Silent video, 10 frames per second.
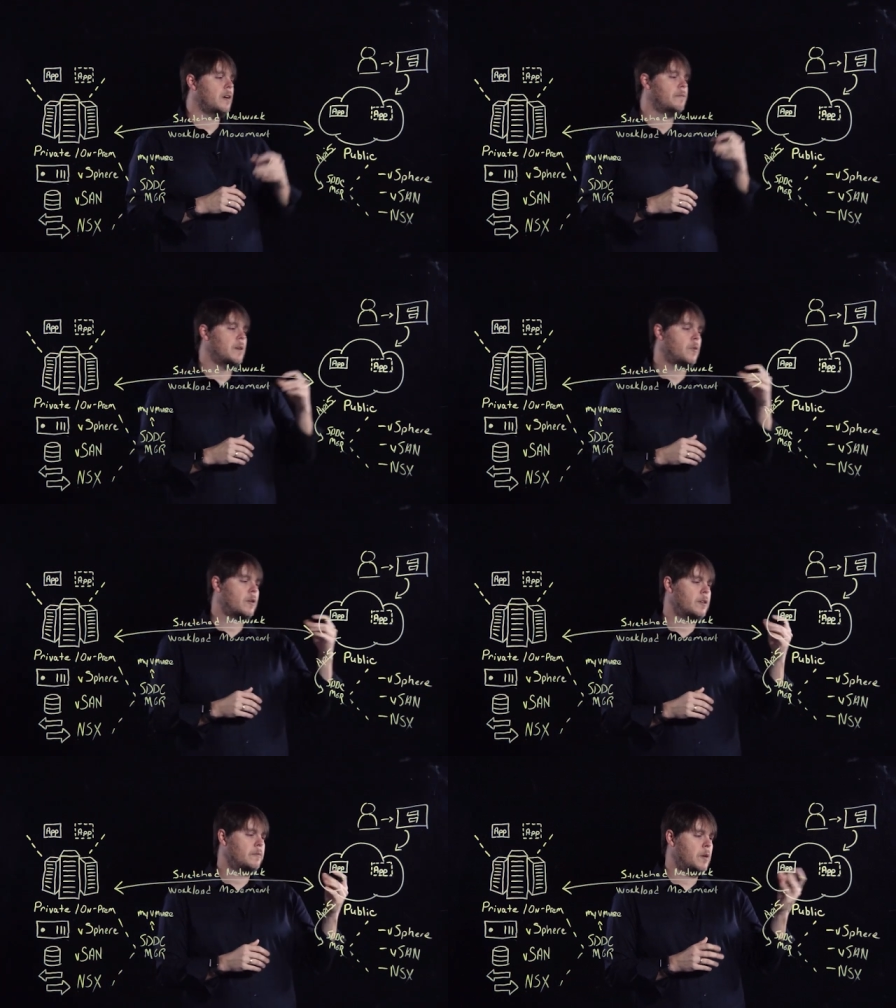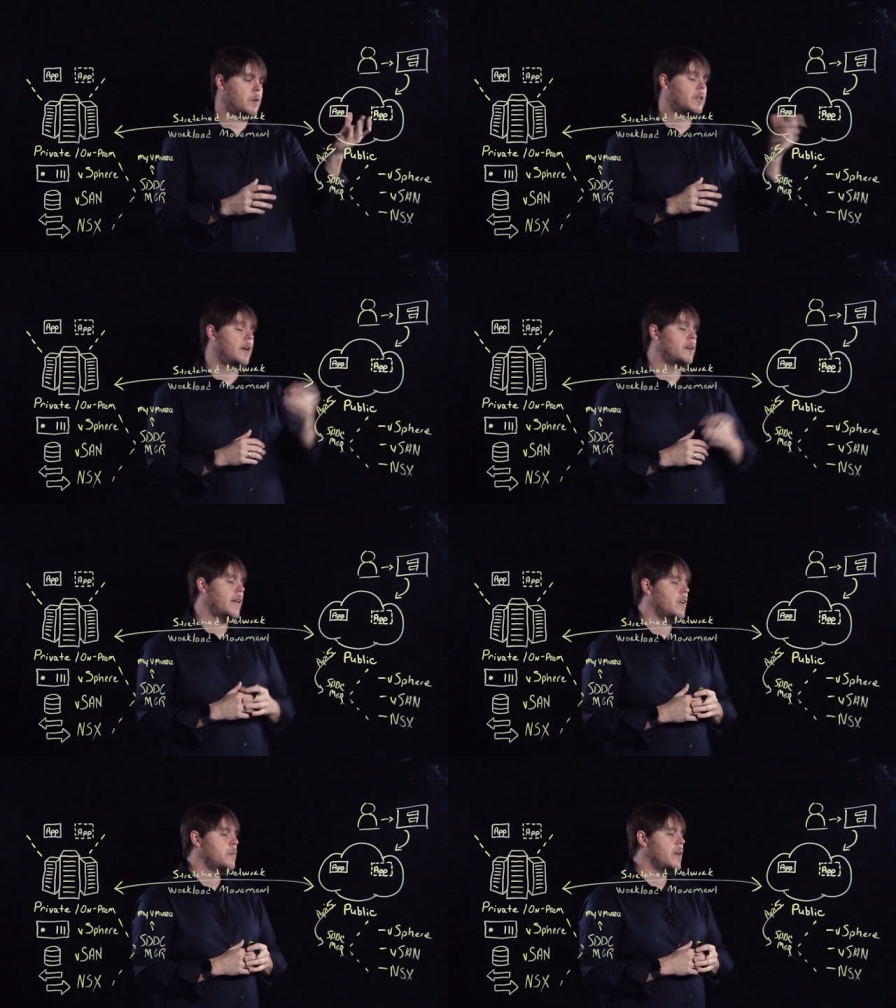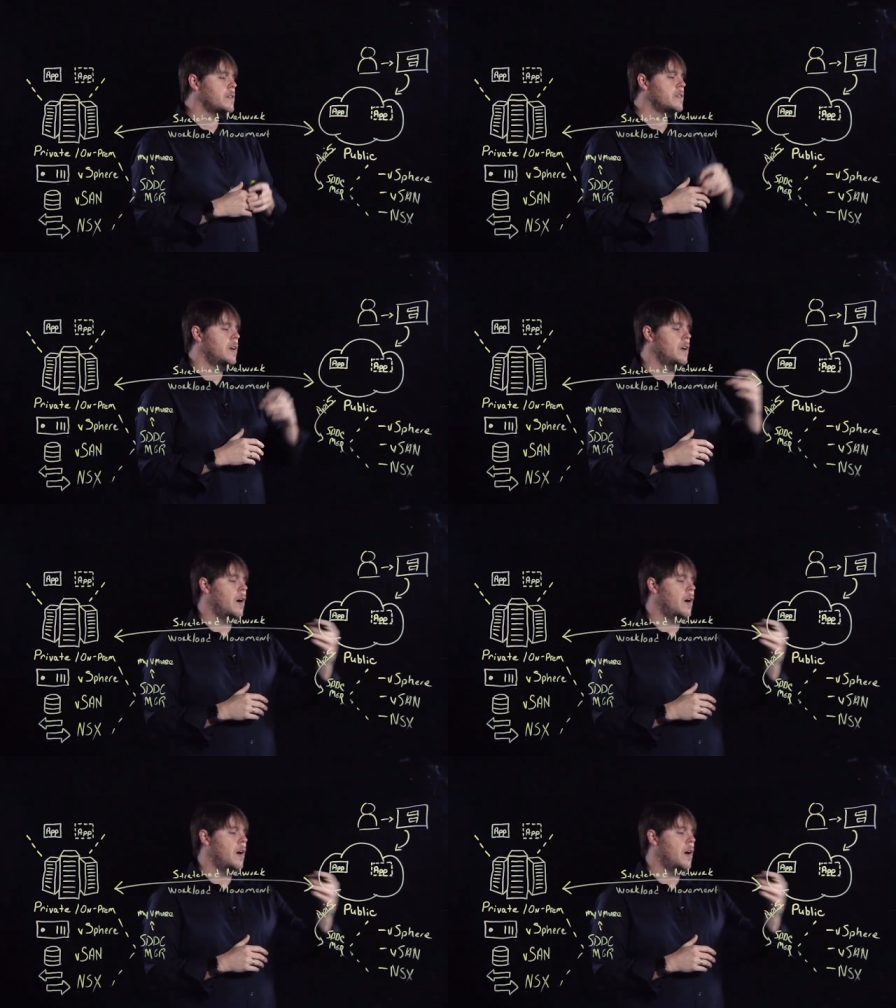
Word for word: VMware Cloud on AWS,